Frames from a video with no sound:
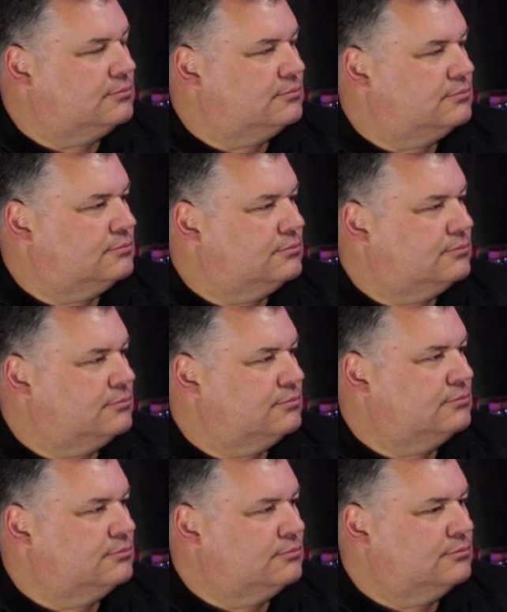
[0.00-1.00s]

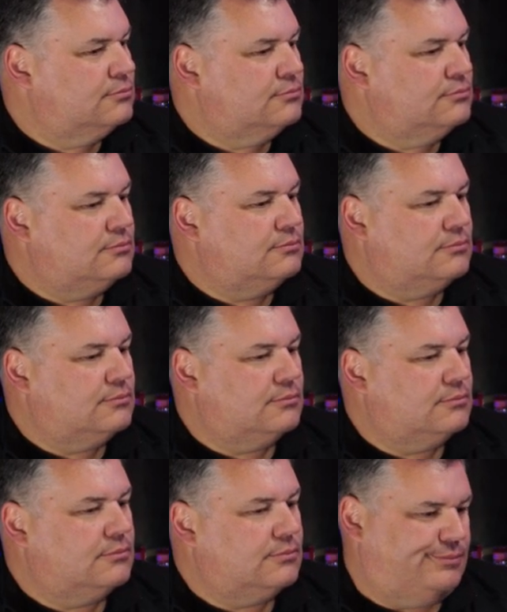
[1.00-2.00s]

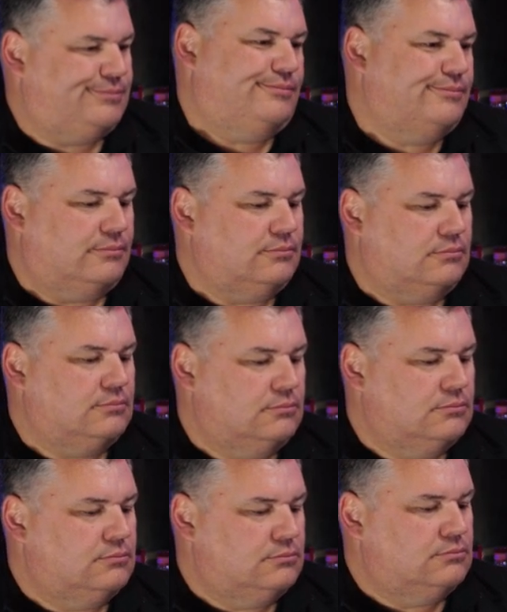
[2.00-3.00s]

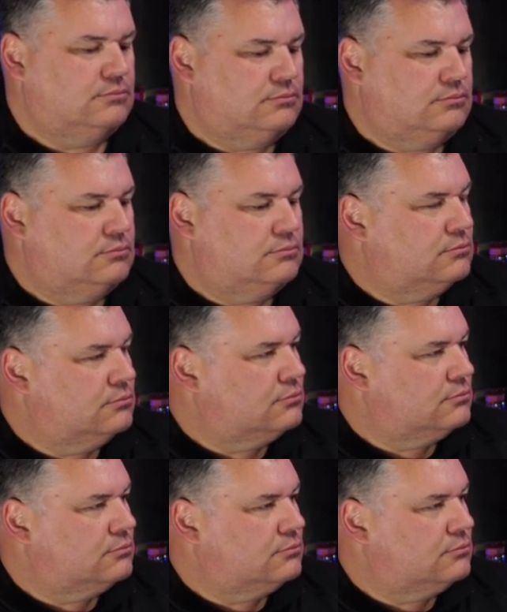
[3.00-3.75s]
(silent)